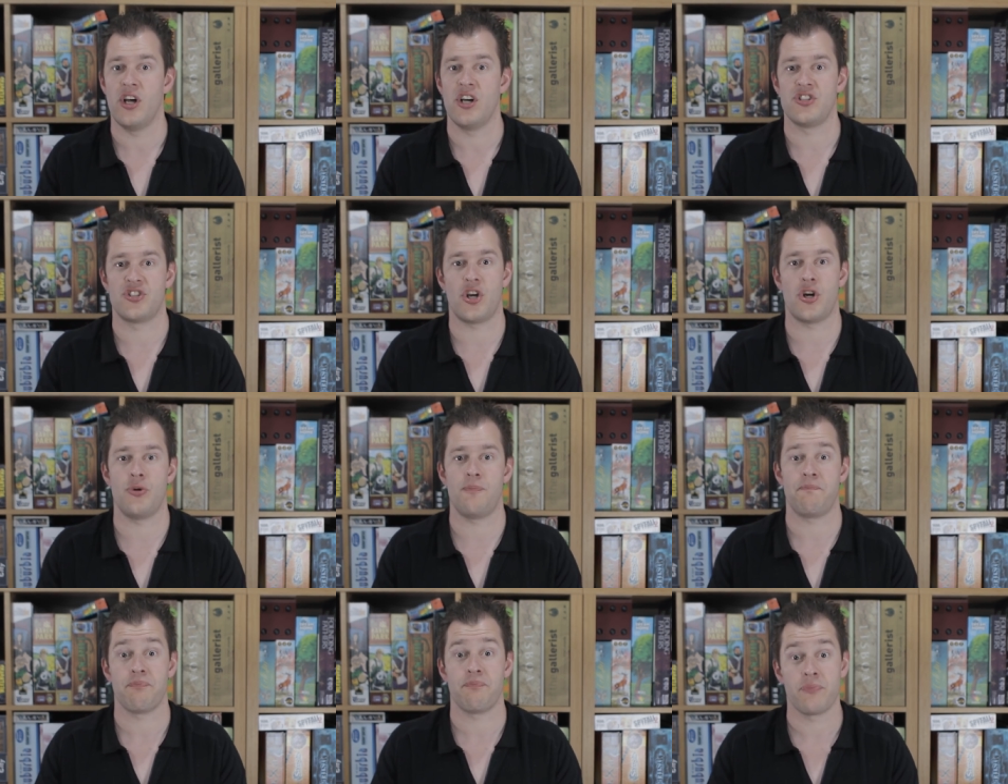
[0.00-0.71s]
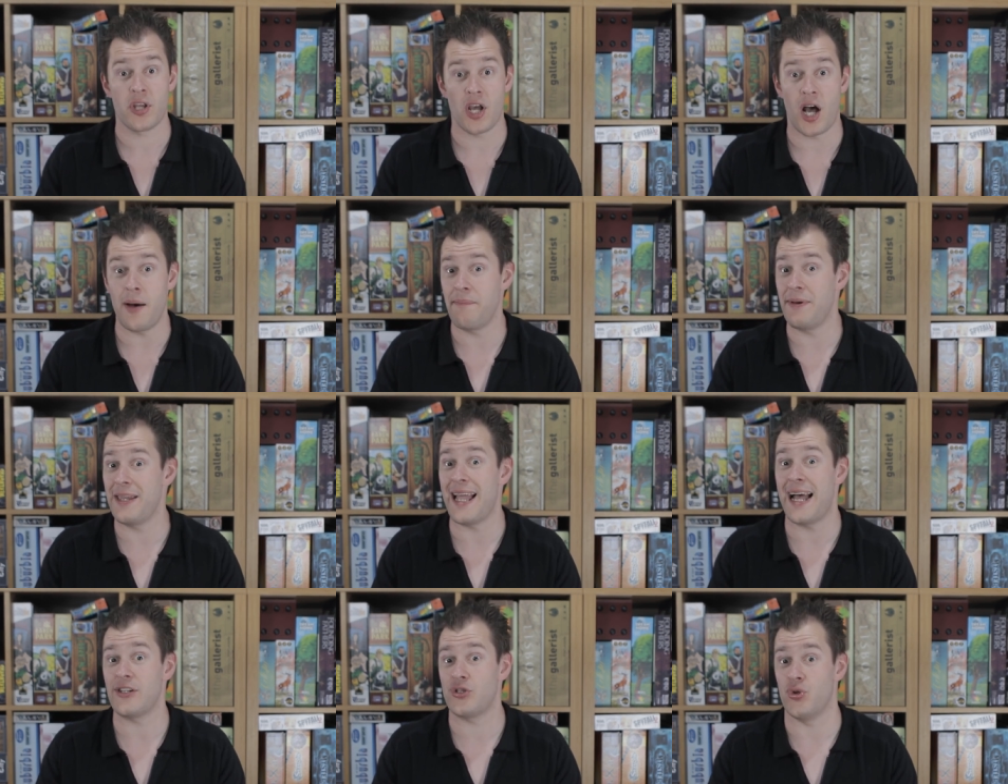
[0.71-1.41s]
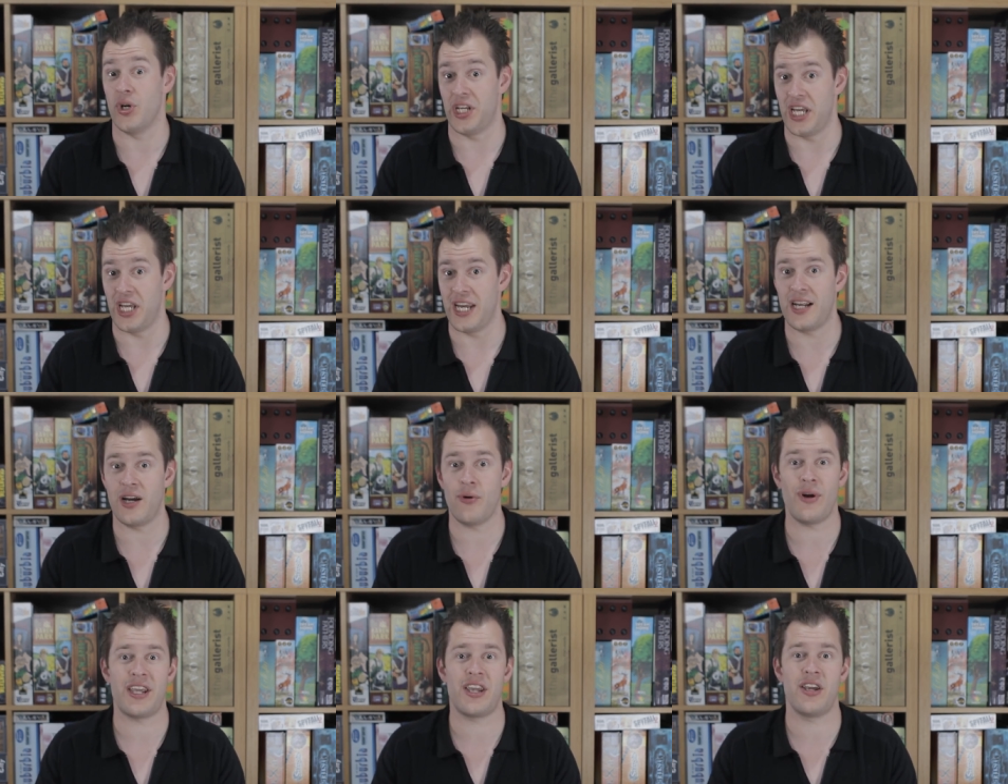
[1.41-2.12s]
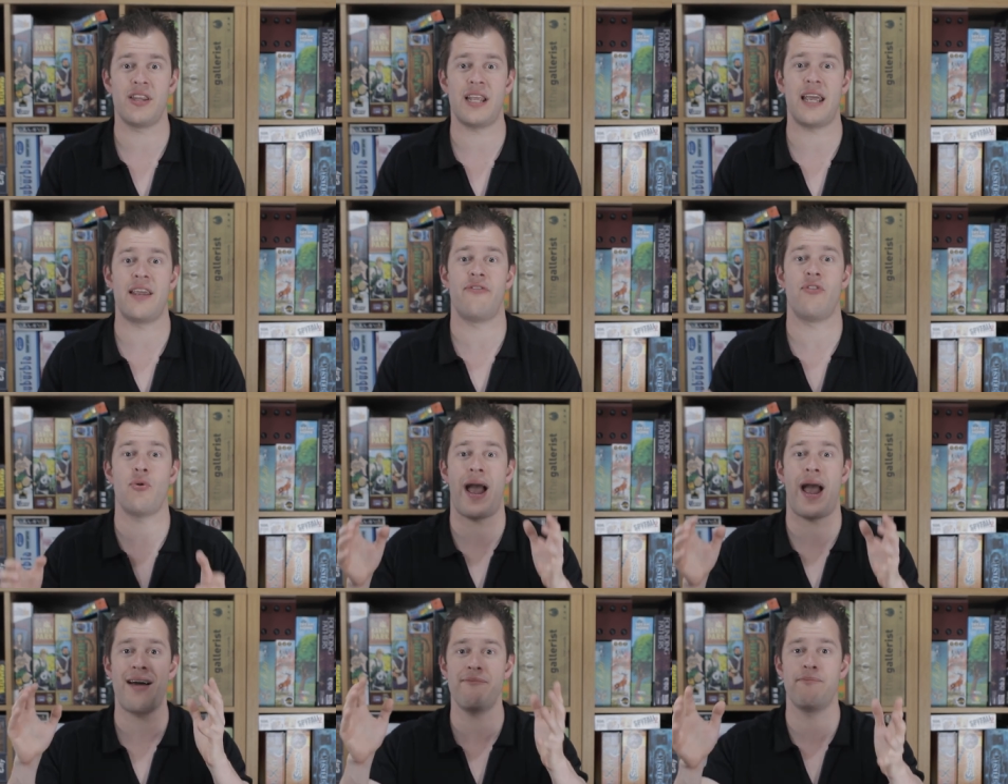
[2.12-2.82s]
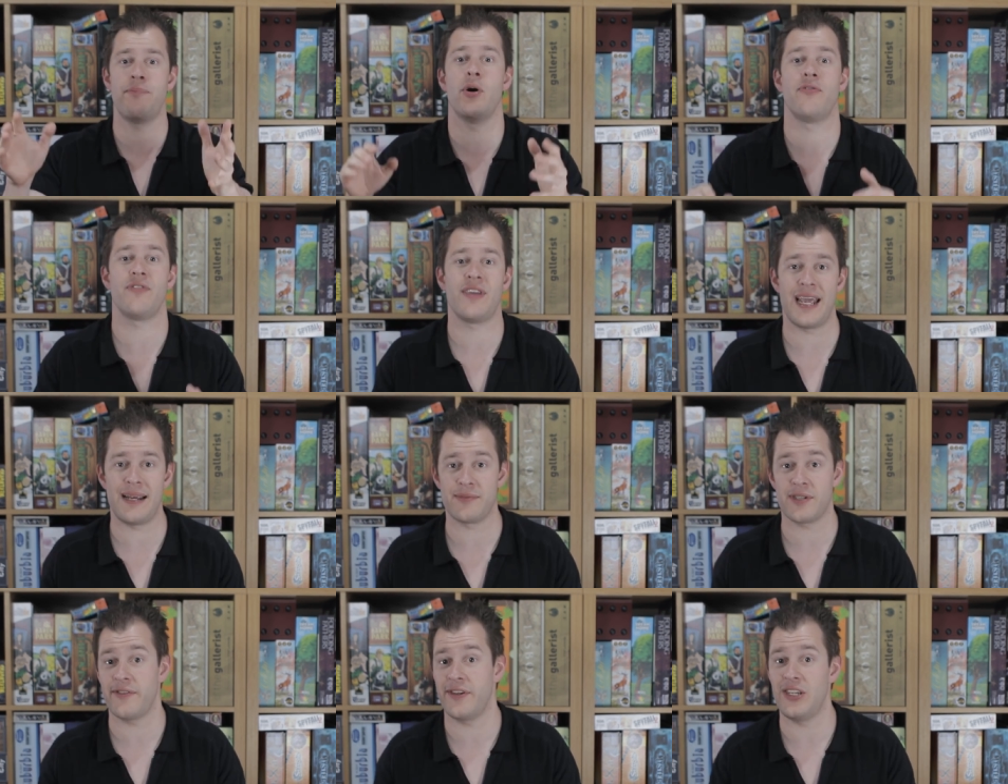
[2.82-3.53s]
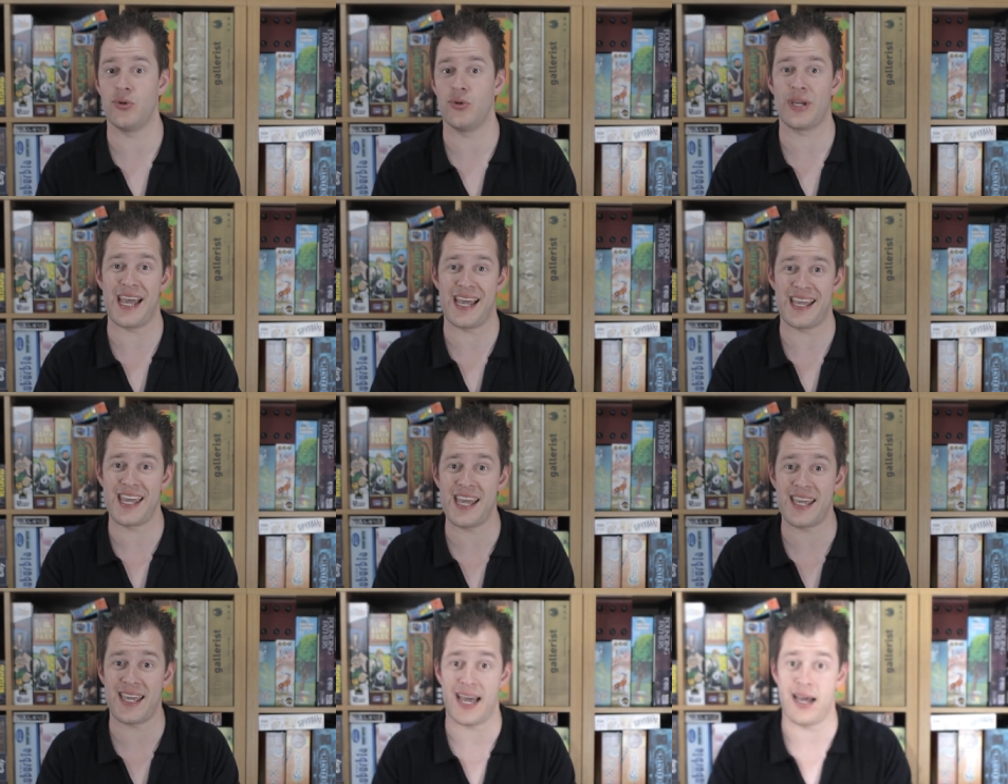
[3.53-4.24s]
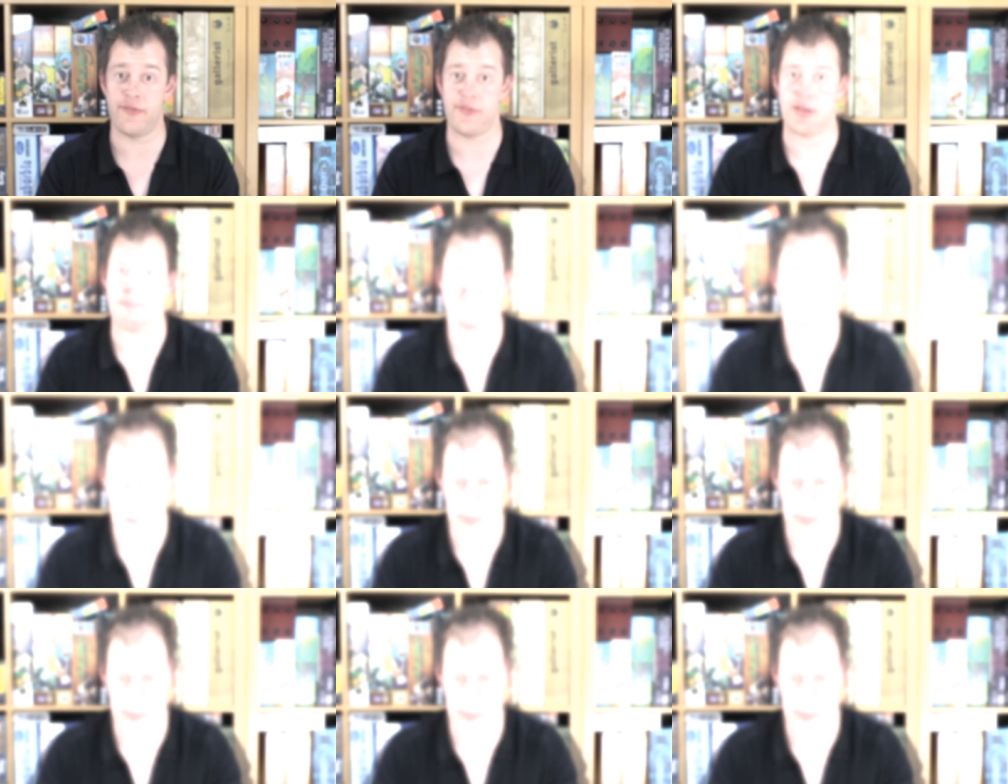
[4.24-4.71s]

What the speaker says: So, can't be that tricky, and I reckon that if you have both games, I think you'll get a kick out of it.